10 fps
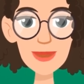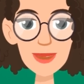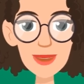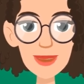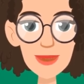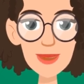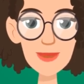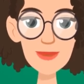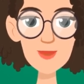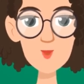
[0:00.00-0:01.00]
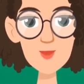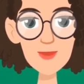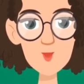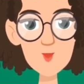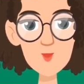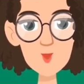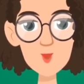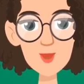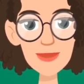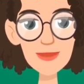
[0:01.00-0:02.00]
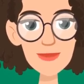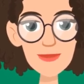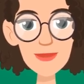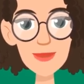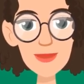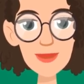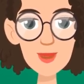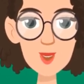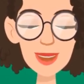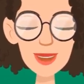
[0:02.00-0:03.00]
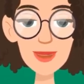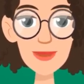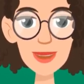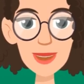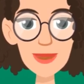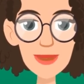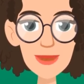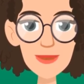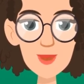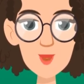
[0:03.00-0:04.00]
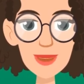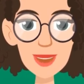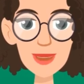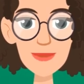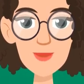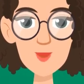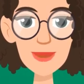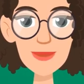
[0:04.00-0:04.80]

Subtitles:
is ideal to absorb odors. Shake out the excess powder afterward.